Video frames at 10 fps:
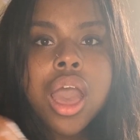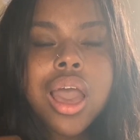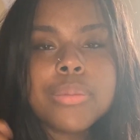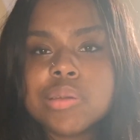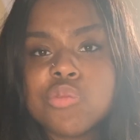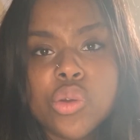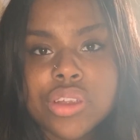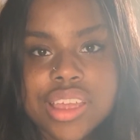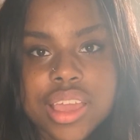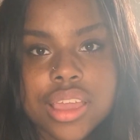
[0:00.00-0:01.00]
am I
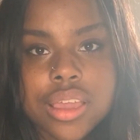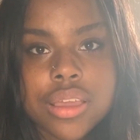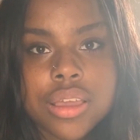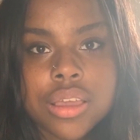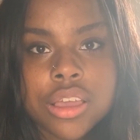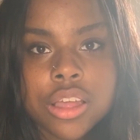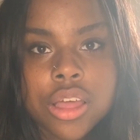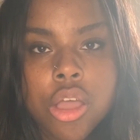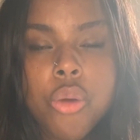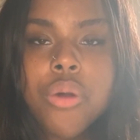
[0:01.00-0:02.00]
roaring?
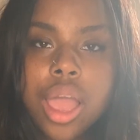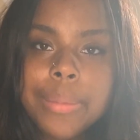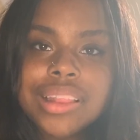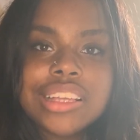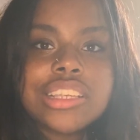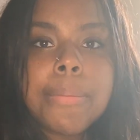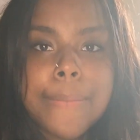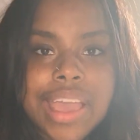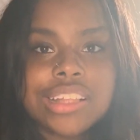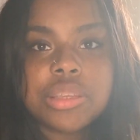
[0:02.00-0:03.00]
Why am I letting
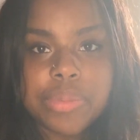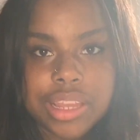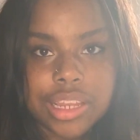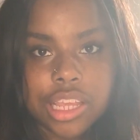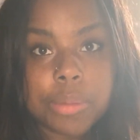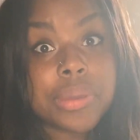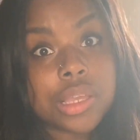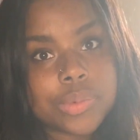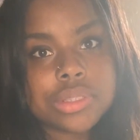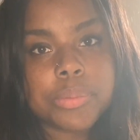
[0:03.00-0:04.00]
man's opinion,
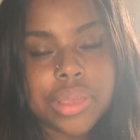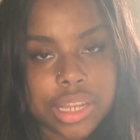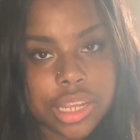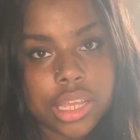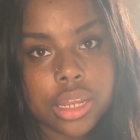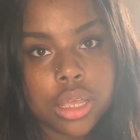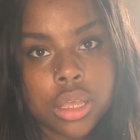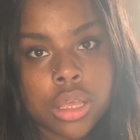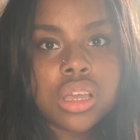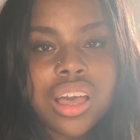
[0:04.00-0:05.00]
people's opinion,
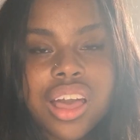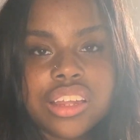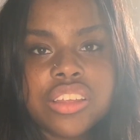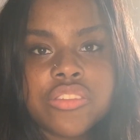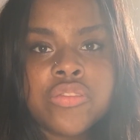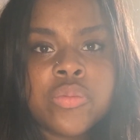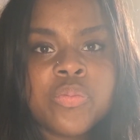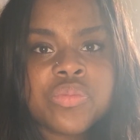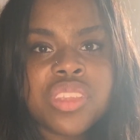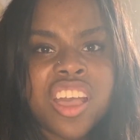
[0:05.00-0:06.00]
kind of
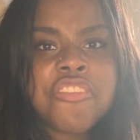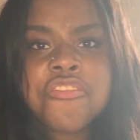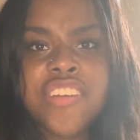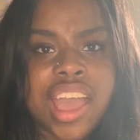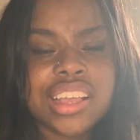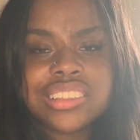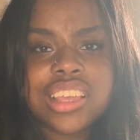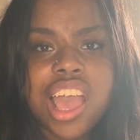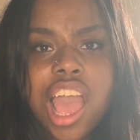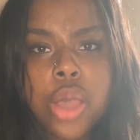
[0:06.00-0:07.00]
affect
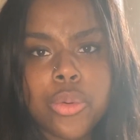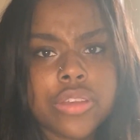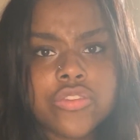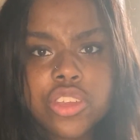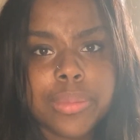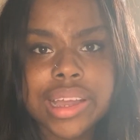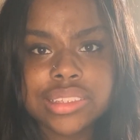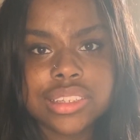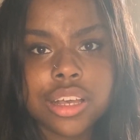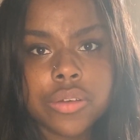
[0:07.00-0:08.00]
how I view
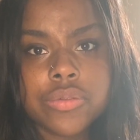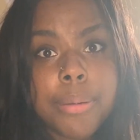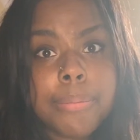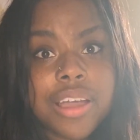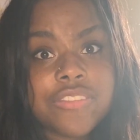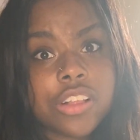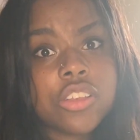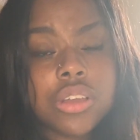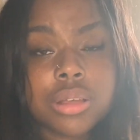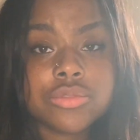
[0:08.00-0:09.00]
myself? my
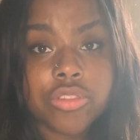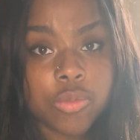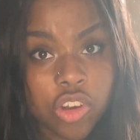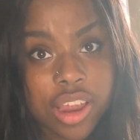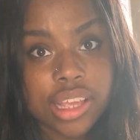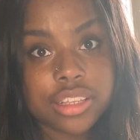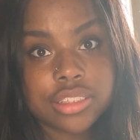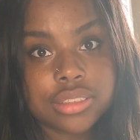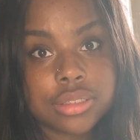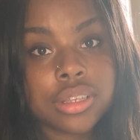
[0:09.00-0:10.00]
value comes from
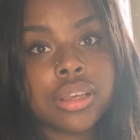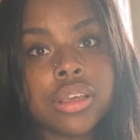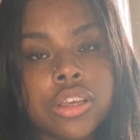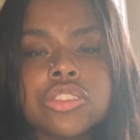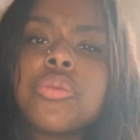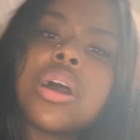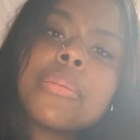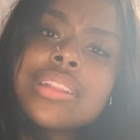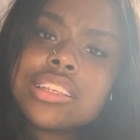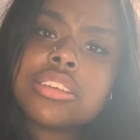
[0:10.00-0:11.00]
Christ. So why am
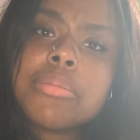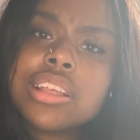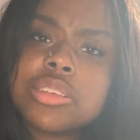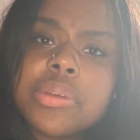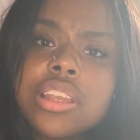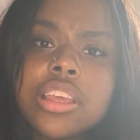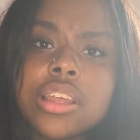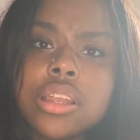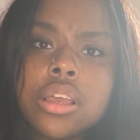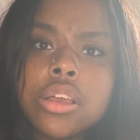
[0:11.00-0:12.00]
I letting man's
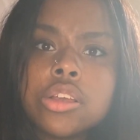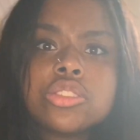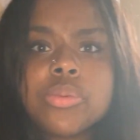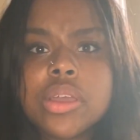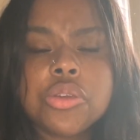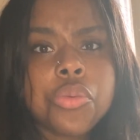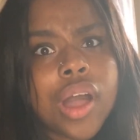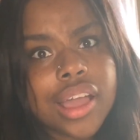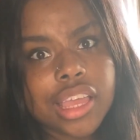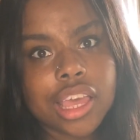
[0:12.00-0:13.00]
opinion sway who
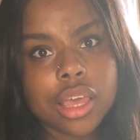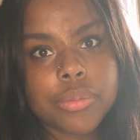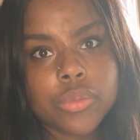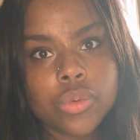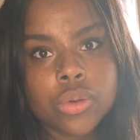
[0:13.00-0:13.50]
I am